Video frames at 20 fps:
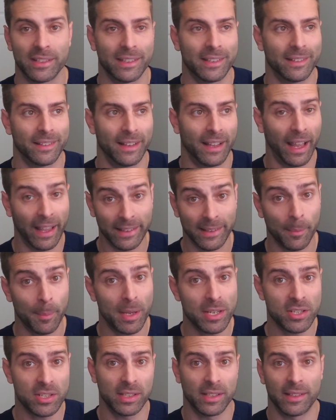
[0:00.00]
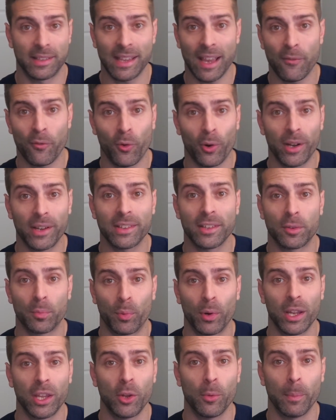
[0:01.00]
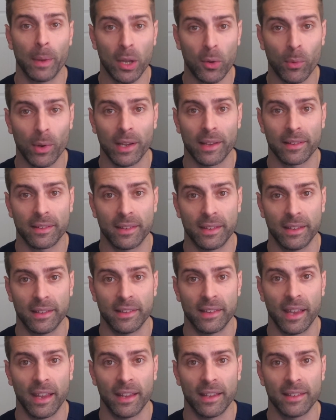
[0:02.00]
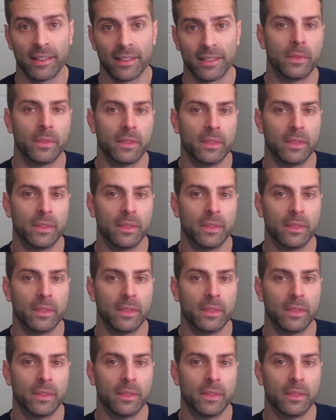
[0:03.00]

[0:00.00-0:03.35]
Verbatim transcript: and as I mentioned, Staph aureus is pretty ubiquitous these days.